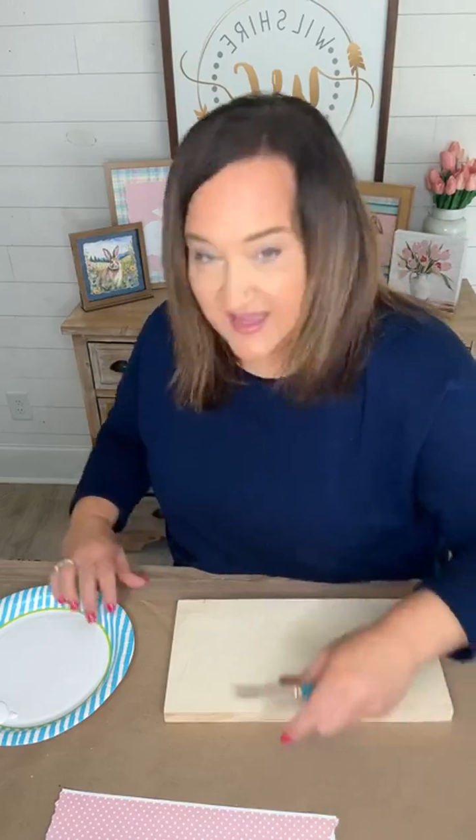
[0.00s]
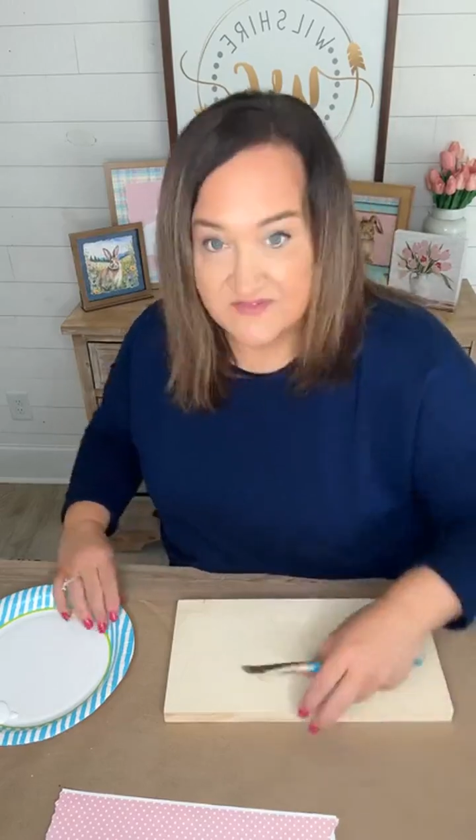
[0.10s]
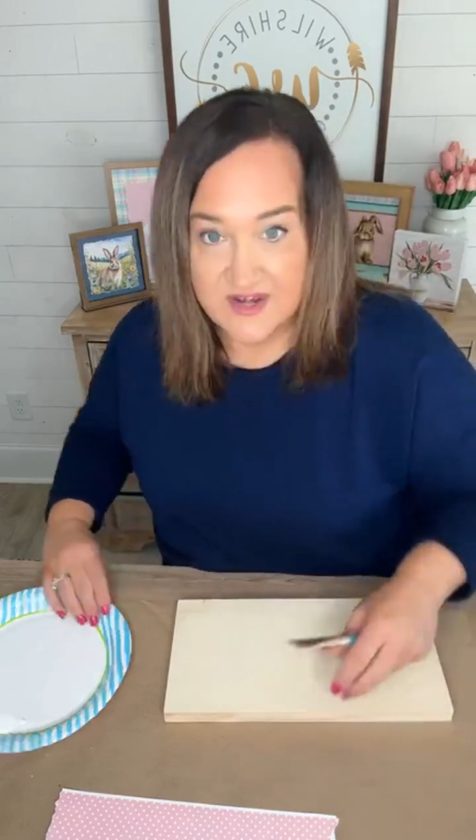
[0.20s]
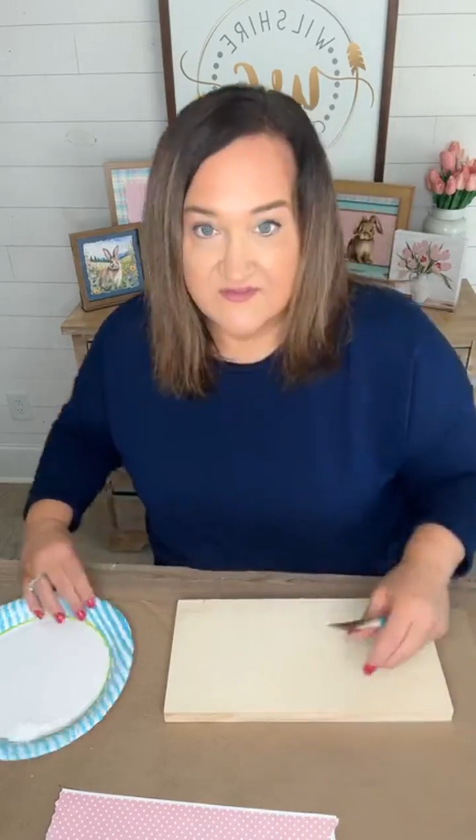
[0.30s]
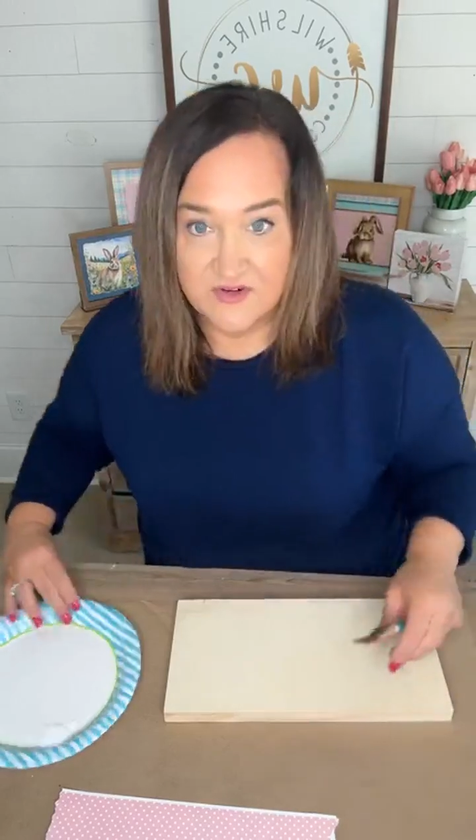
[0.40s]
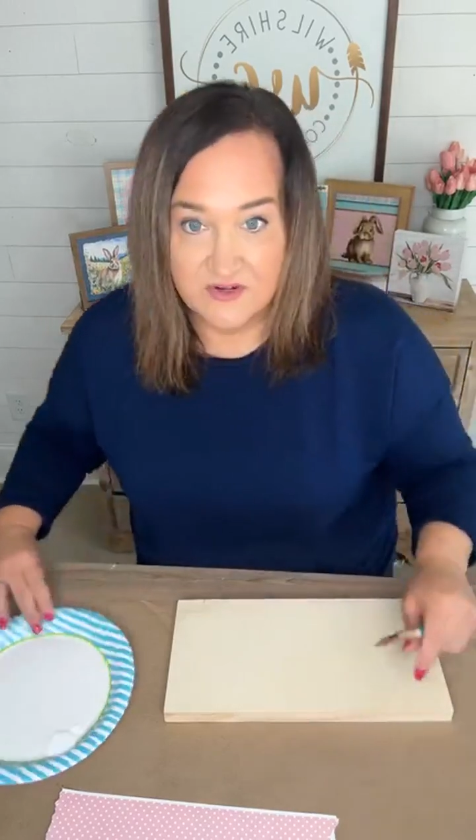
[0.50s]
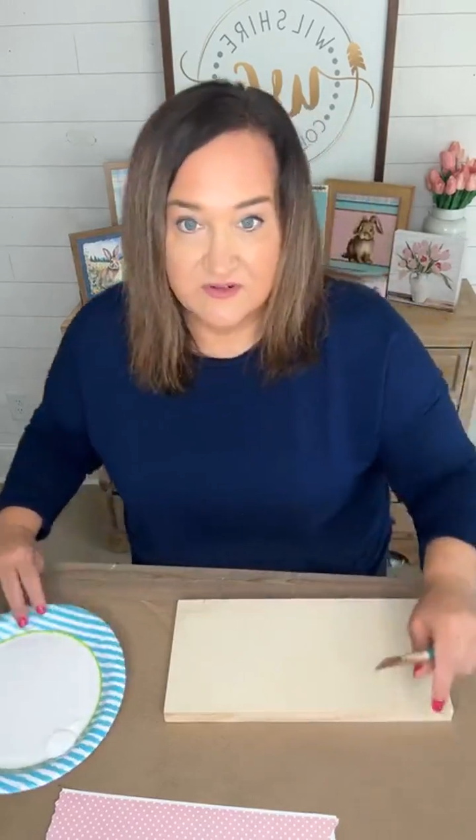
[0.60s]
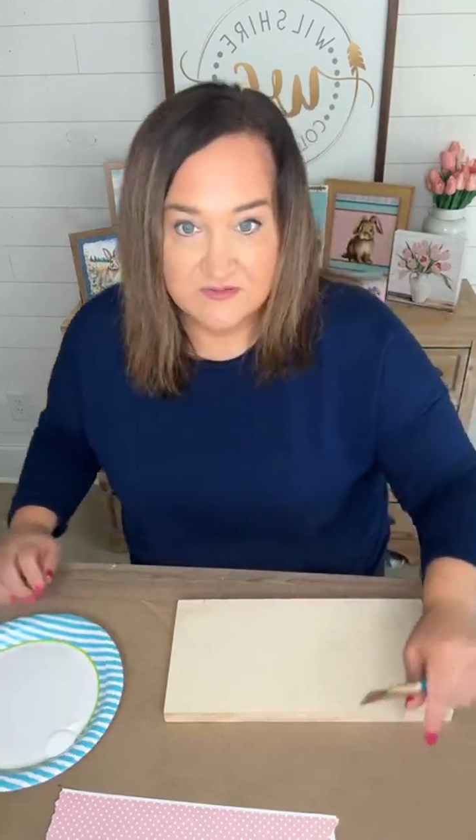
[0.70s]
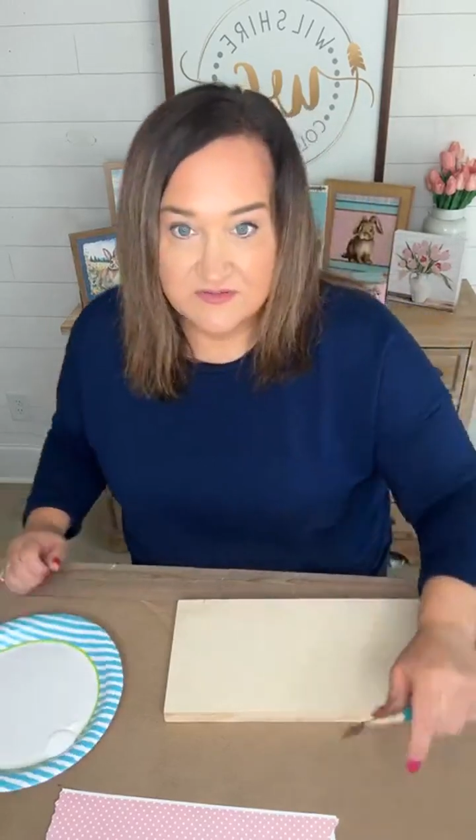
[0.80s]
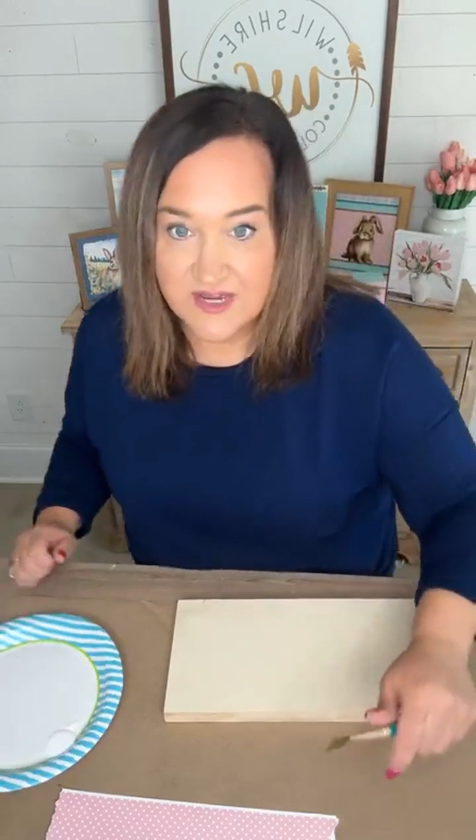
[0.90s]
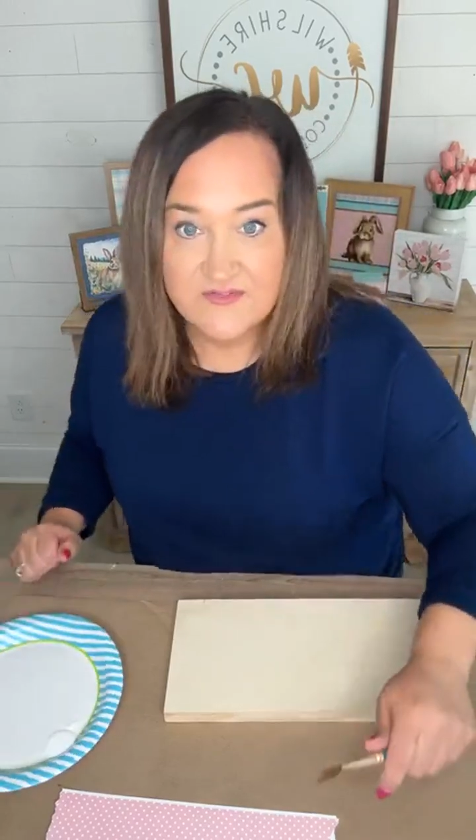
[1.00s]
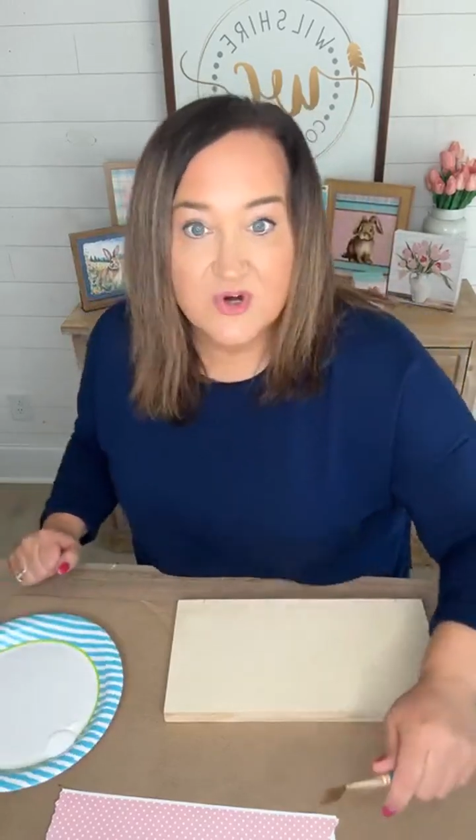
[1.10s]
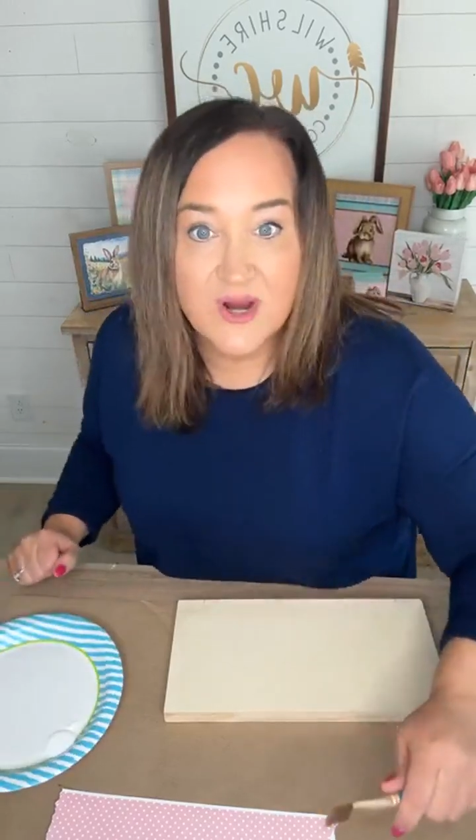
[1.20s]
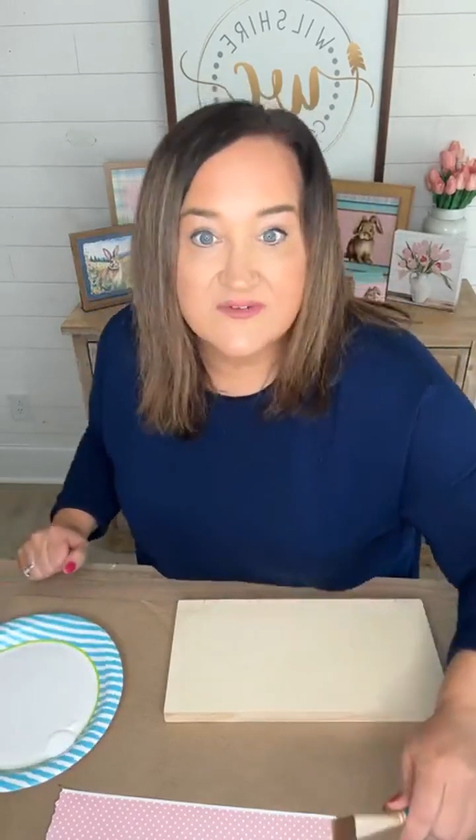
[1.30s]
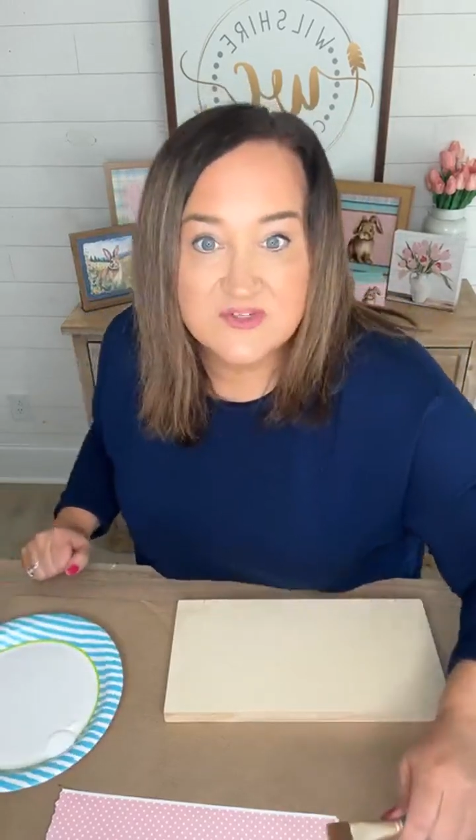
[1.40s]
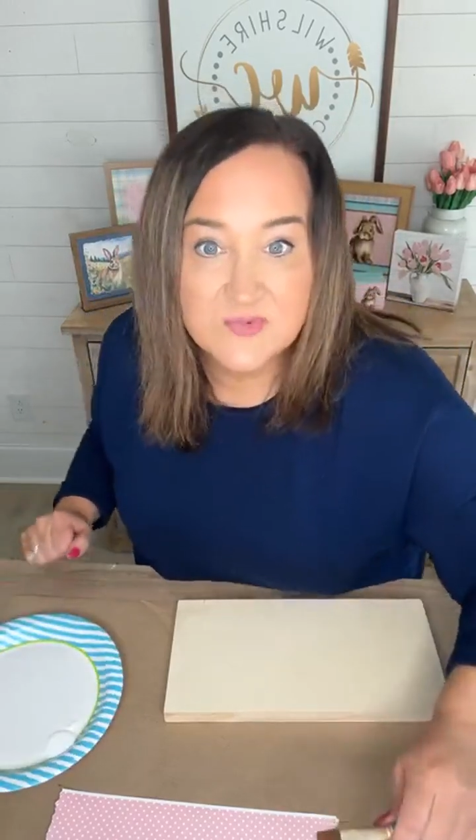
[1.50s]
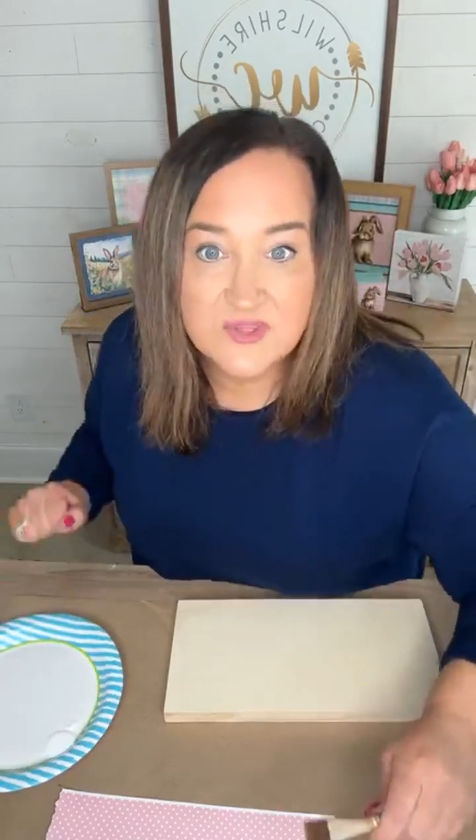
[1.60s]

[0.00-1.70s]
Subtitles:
I've never crafted